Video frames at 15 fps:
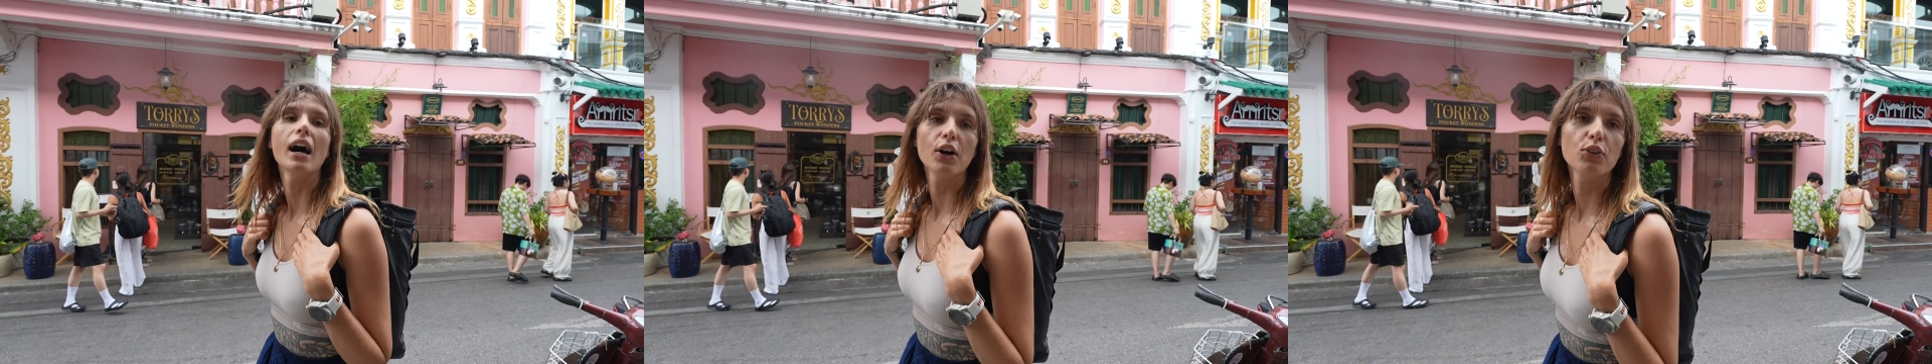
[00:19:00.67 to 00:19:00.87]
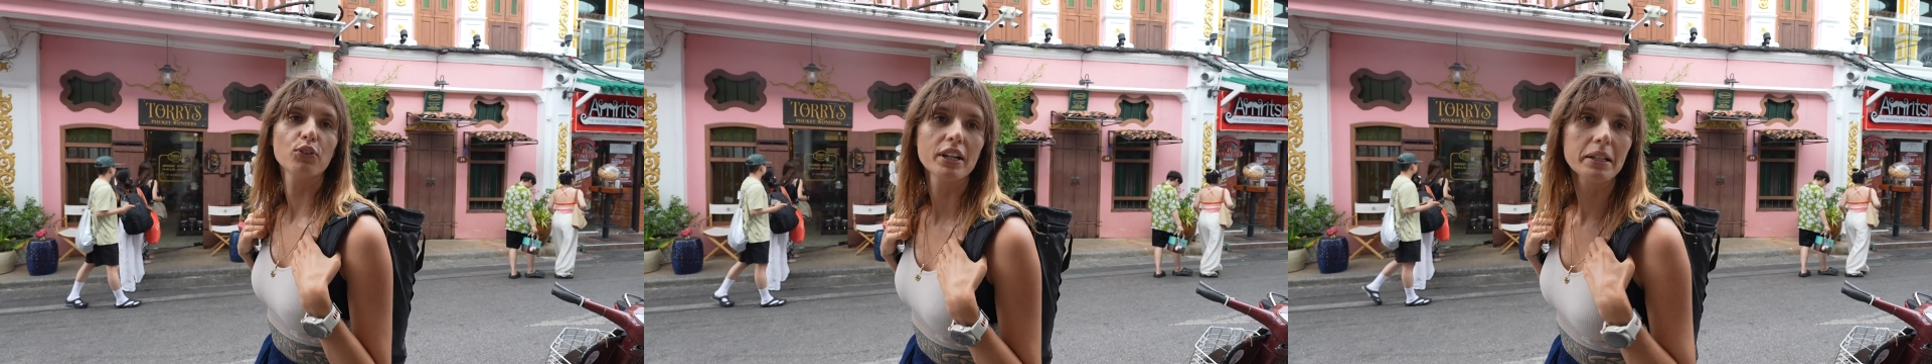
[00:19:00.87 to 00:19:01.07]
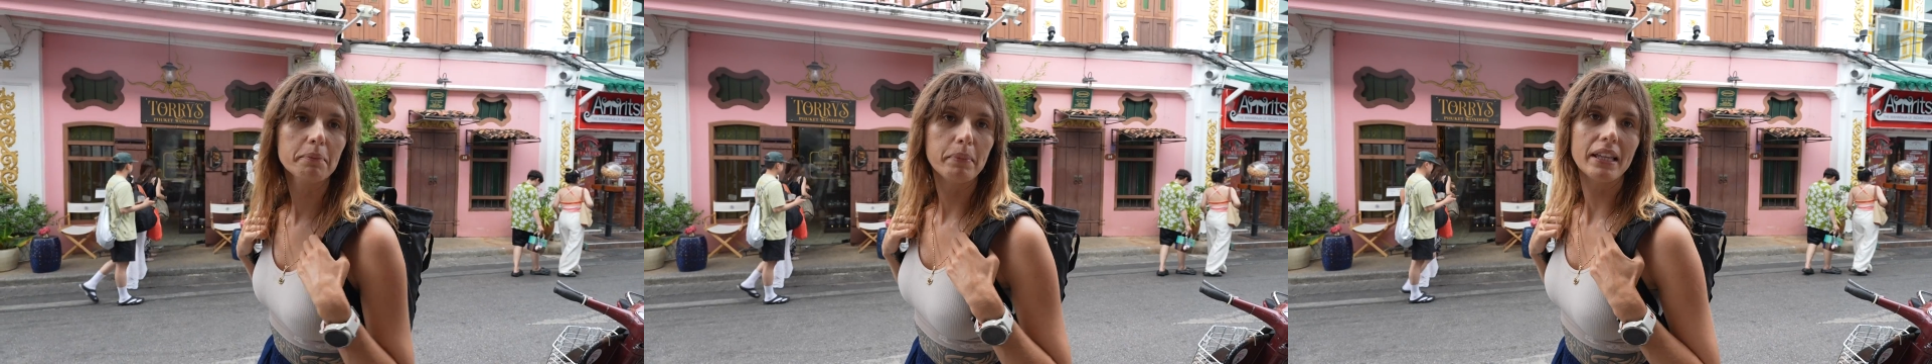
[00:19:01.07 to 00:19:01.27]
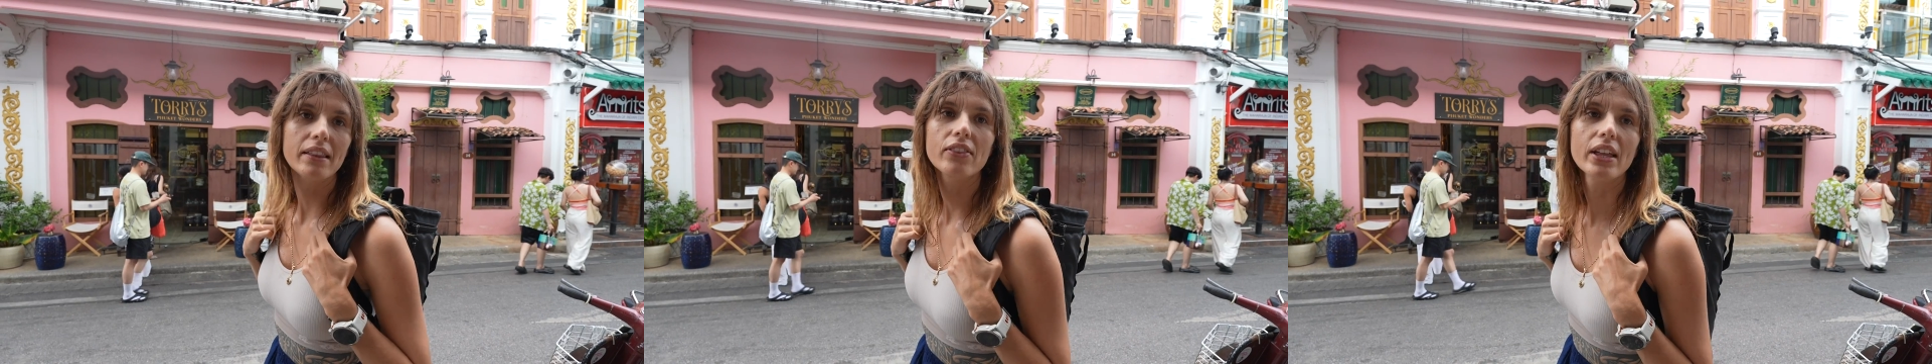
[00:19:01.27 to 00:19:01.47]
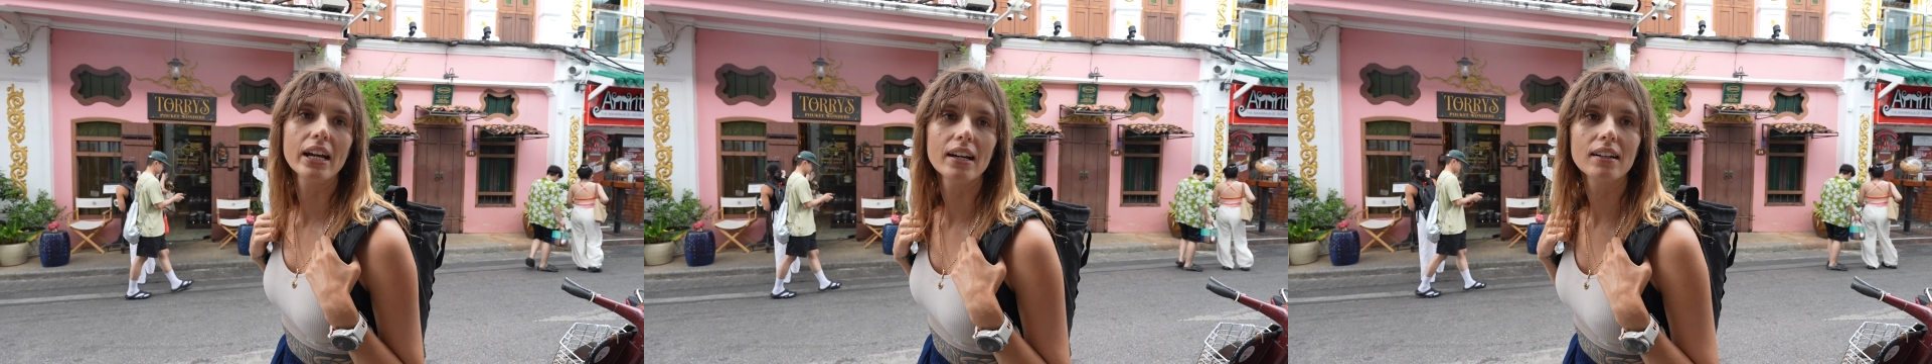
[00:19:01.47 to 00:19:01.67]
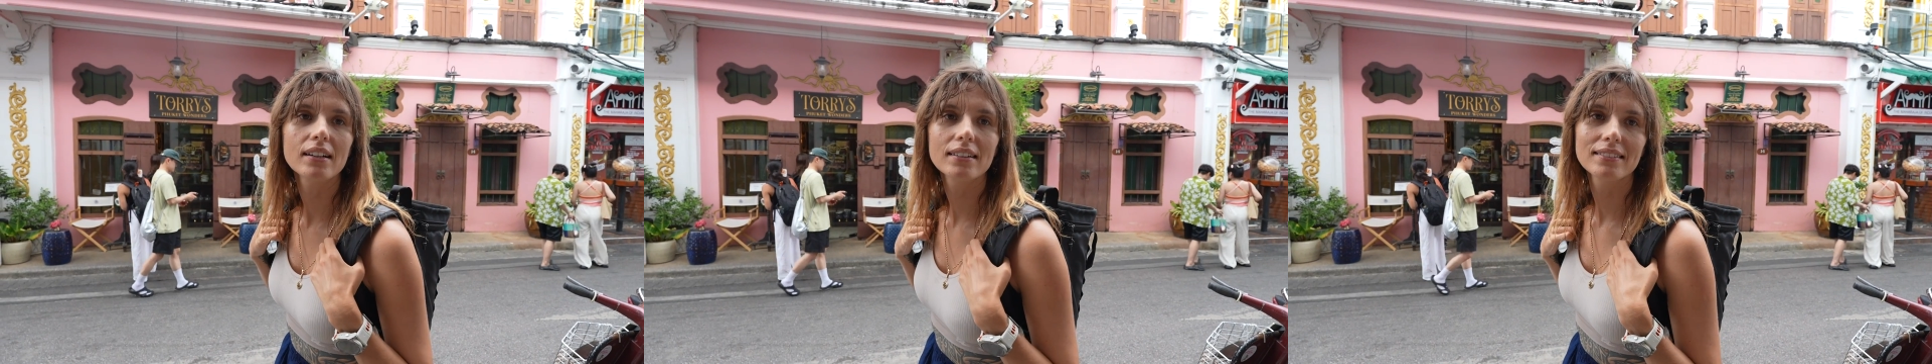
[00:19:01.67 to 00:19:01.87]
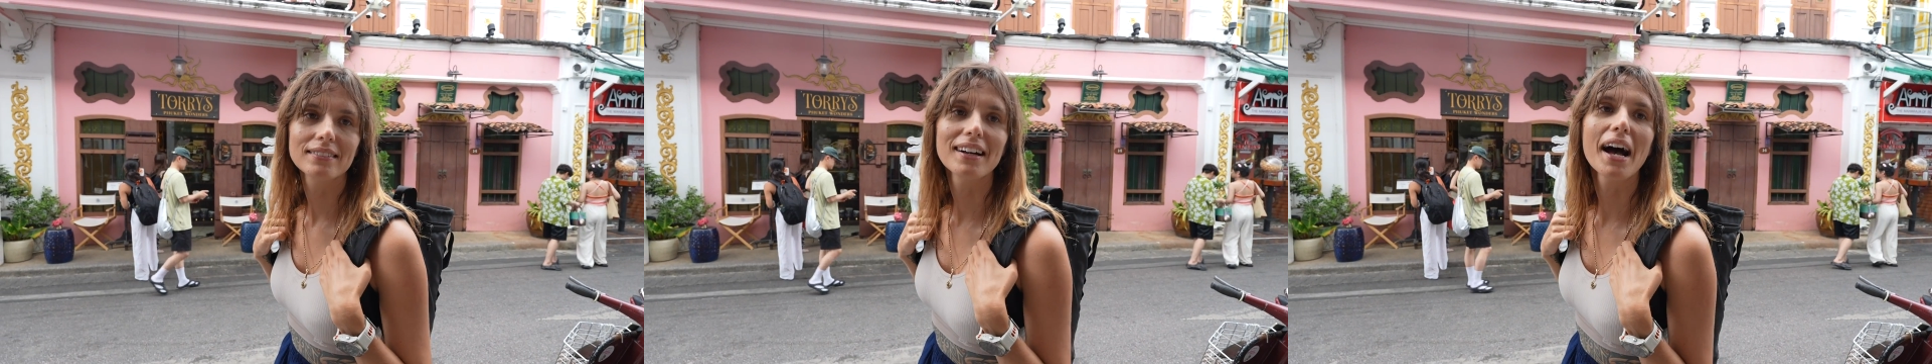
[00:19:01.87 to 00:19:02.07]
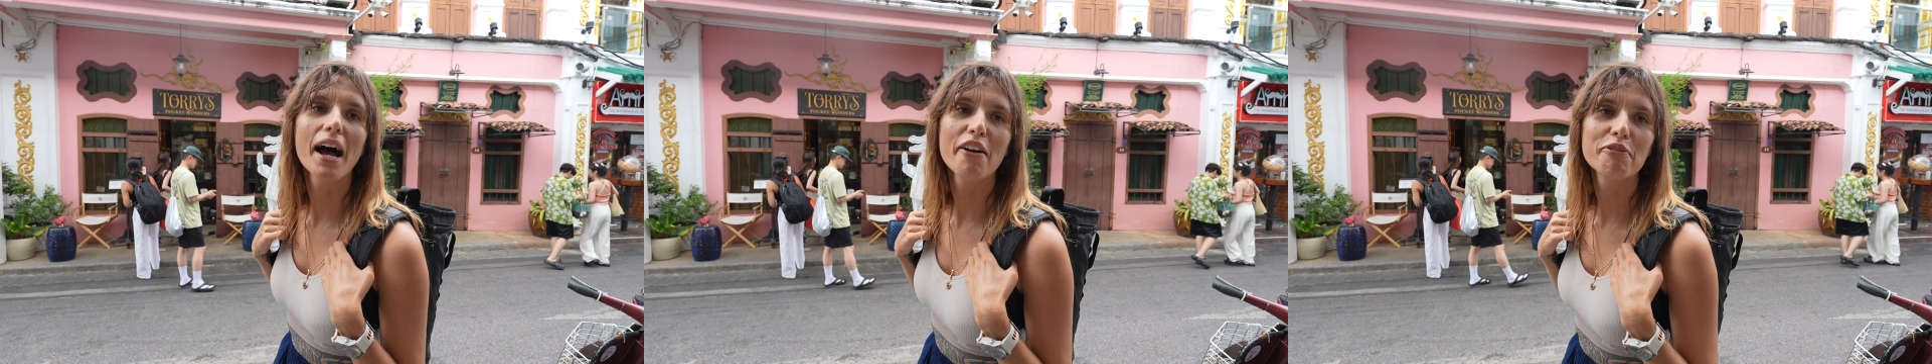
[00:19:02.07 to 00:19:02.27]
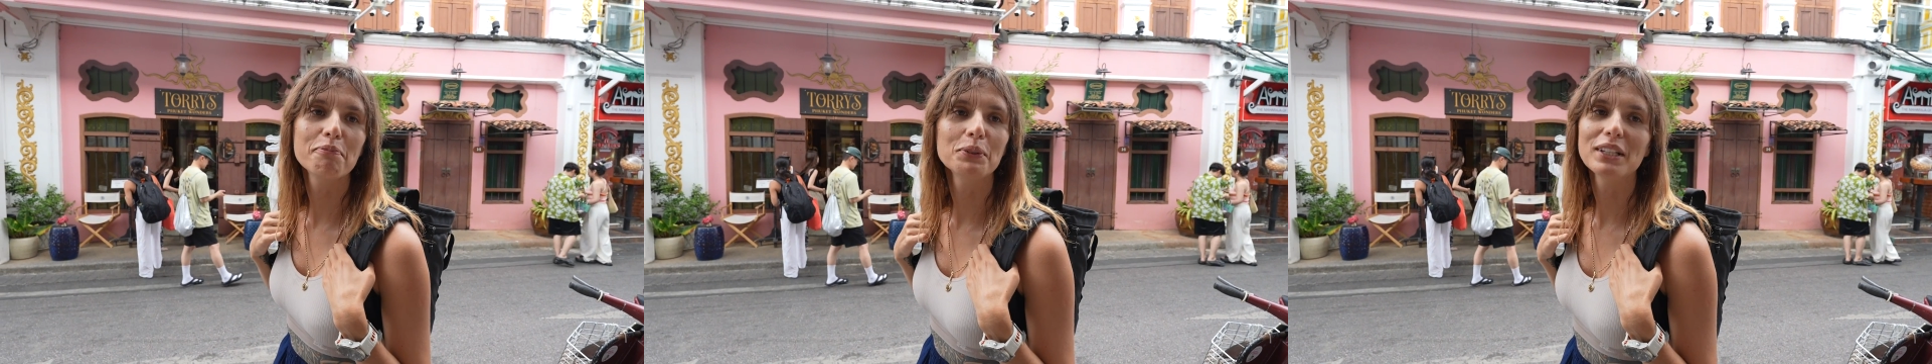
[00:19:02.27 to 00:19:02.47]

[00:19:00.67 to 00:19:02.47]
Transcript: I already been there. I've